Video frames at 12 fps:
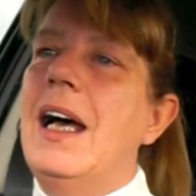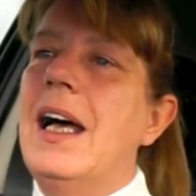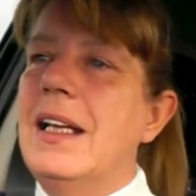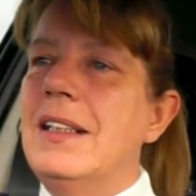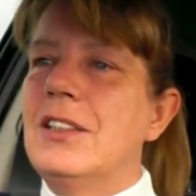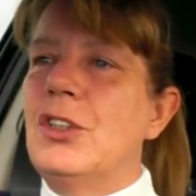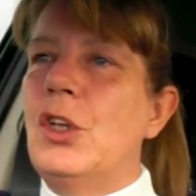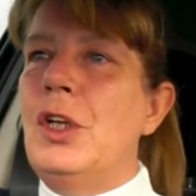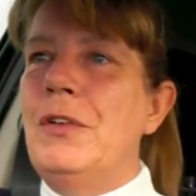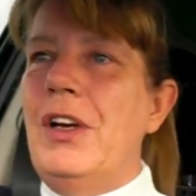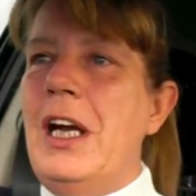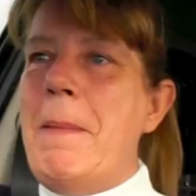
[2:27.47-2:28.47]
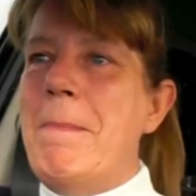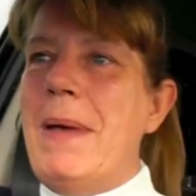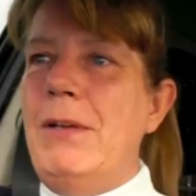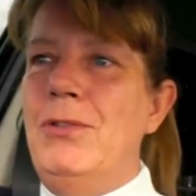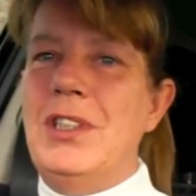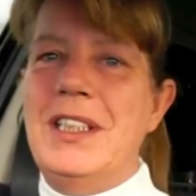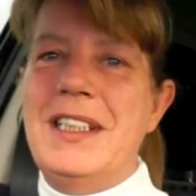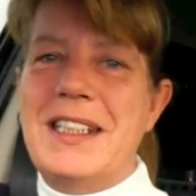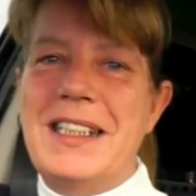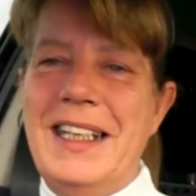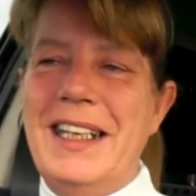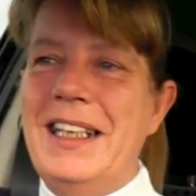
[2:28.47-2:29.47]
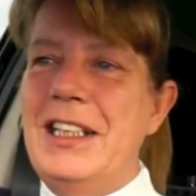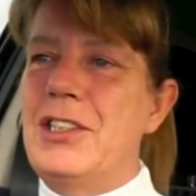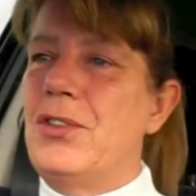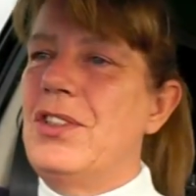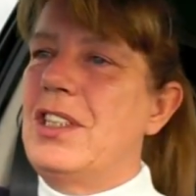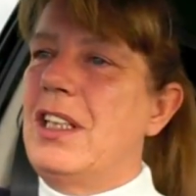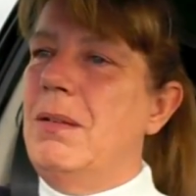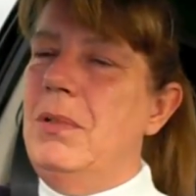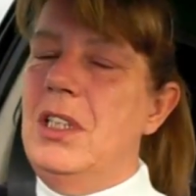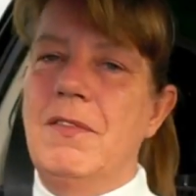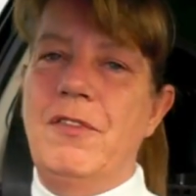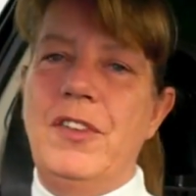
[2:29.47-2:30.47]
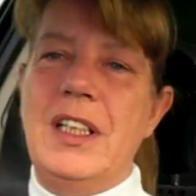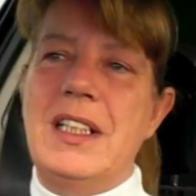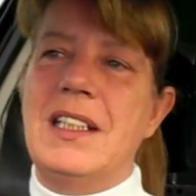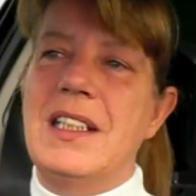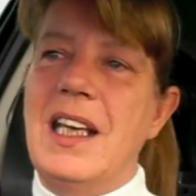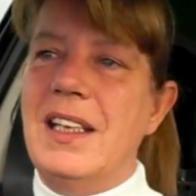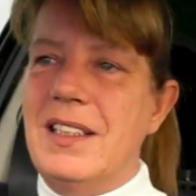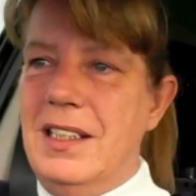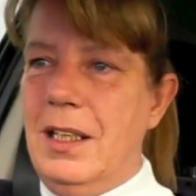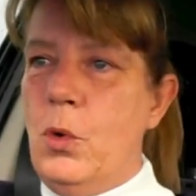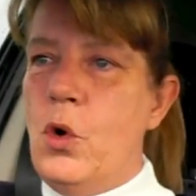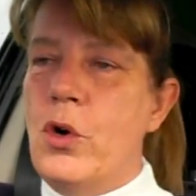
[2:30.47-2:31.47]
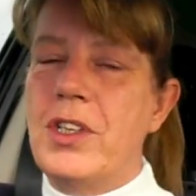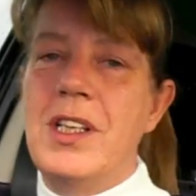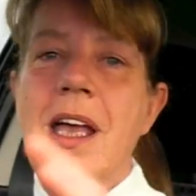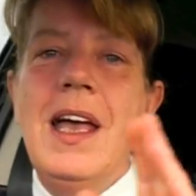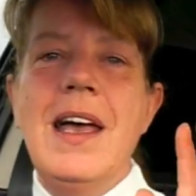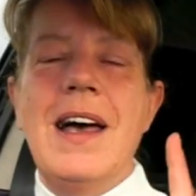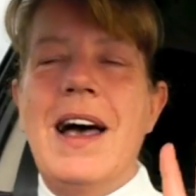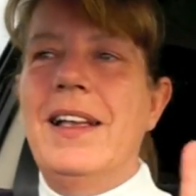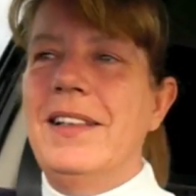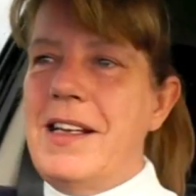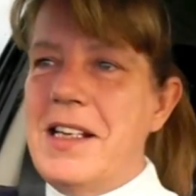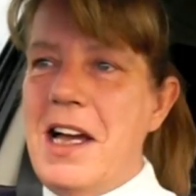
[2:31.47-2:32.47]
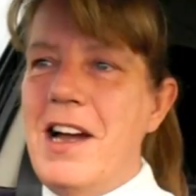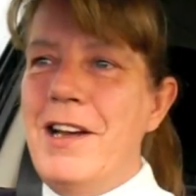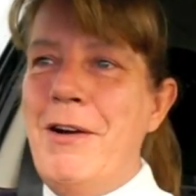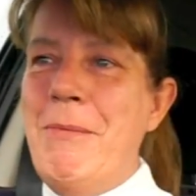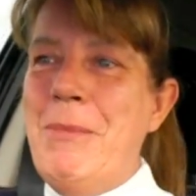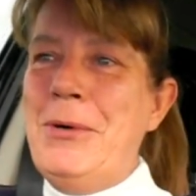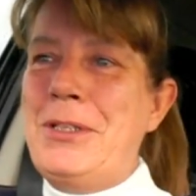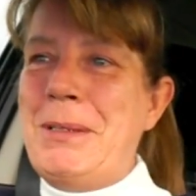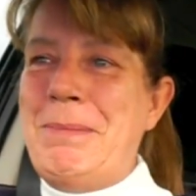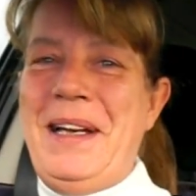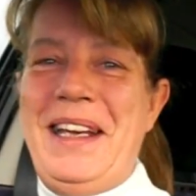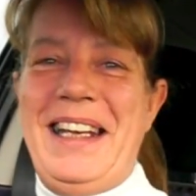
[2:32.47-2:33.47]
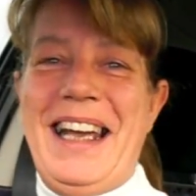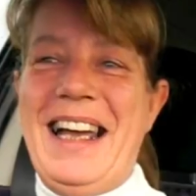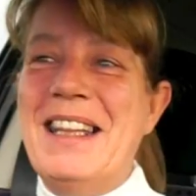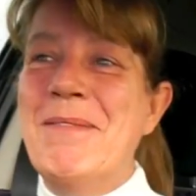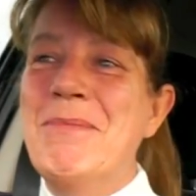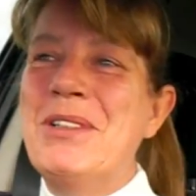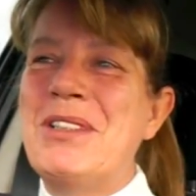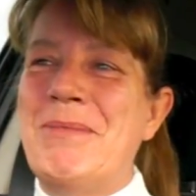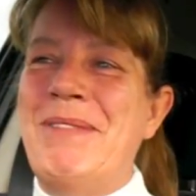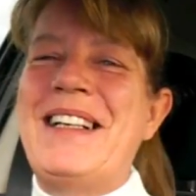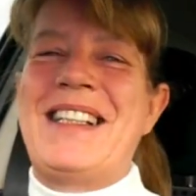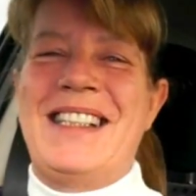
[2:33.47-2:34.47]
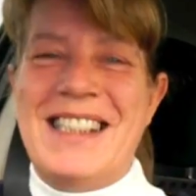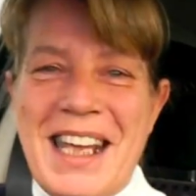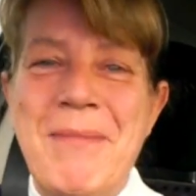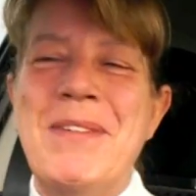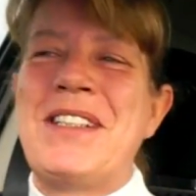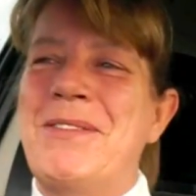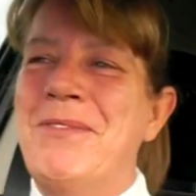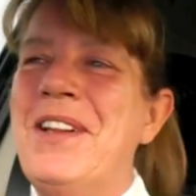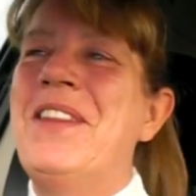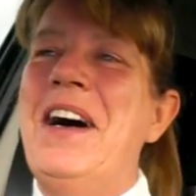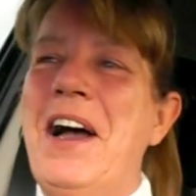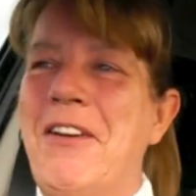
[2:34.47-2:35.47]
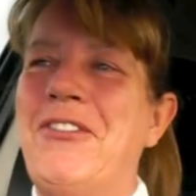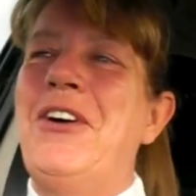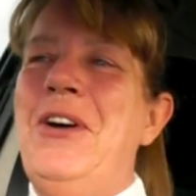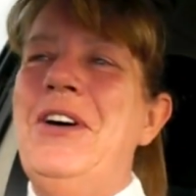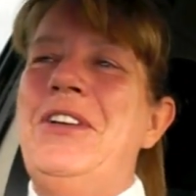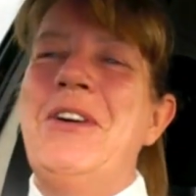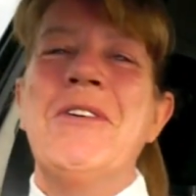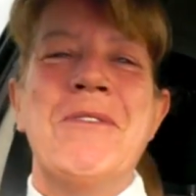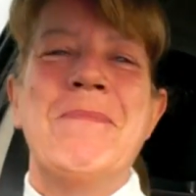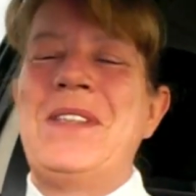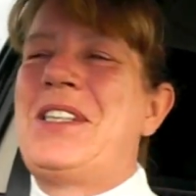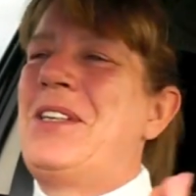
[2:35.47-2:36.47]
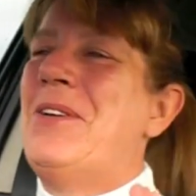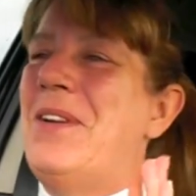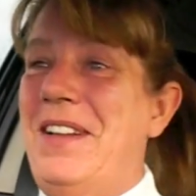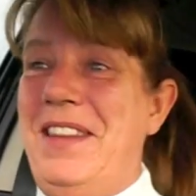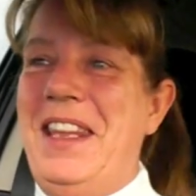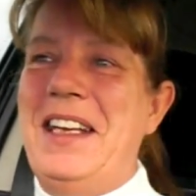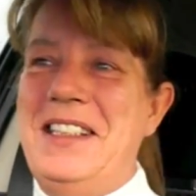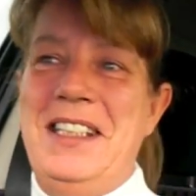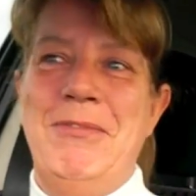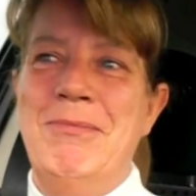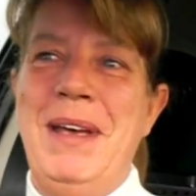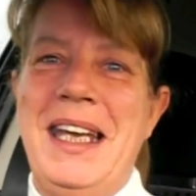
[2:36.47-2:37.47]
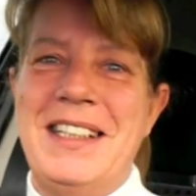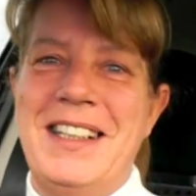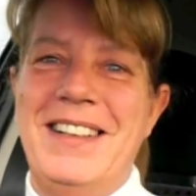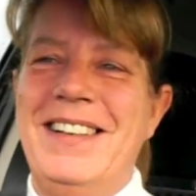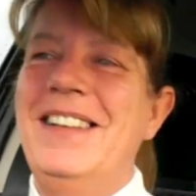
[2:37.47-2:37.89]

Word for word: And it's all very mountainous and hilly, so there's going to be some fantastic walks. And I can hire a motorbike, and the motorbike's the same as the one that I've got at home, so that's even better.